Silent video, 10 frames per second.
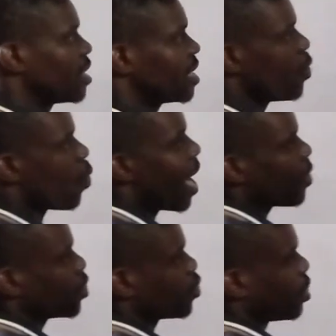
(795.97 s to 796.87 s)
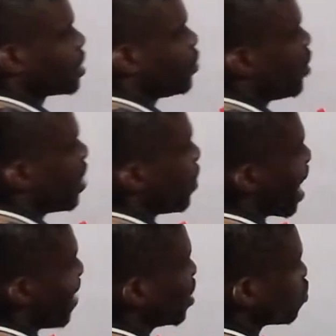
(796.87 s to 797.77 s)
Is that y equals to what? Here we
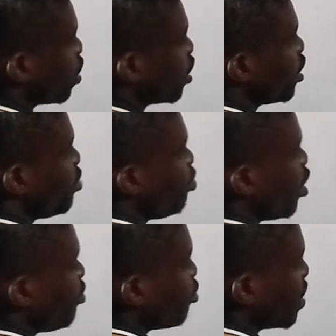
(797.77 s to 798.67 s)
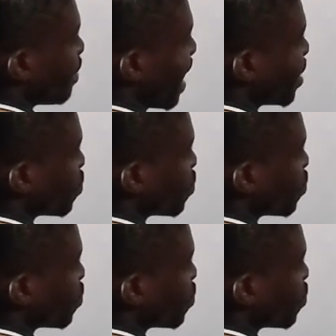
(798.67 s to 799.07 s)
have this one, multiply